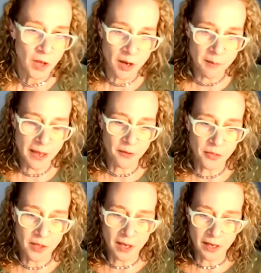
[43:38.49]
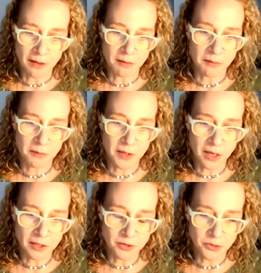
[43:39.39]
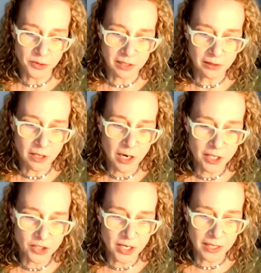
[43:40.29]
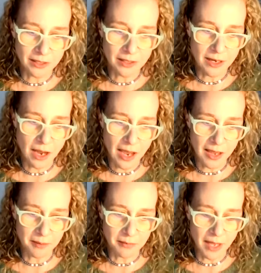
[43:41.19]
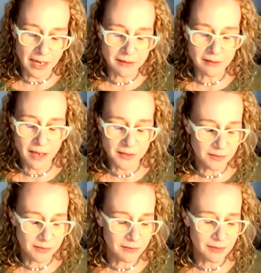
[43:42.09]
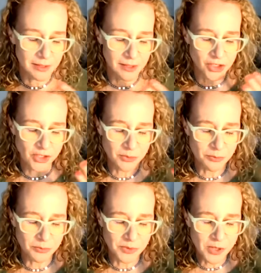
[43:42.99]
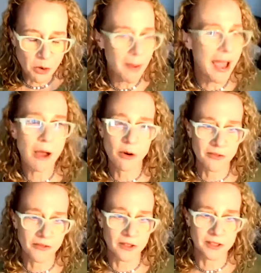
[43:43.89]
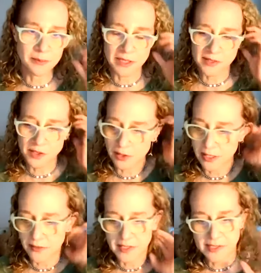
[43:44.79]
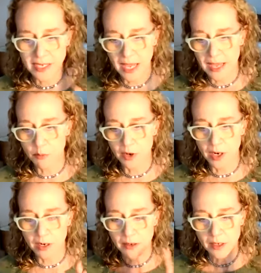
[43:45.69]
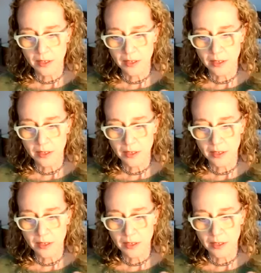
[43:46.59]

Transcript: about the the country at large and um and and it just so powerful to me and certainly at this time where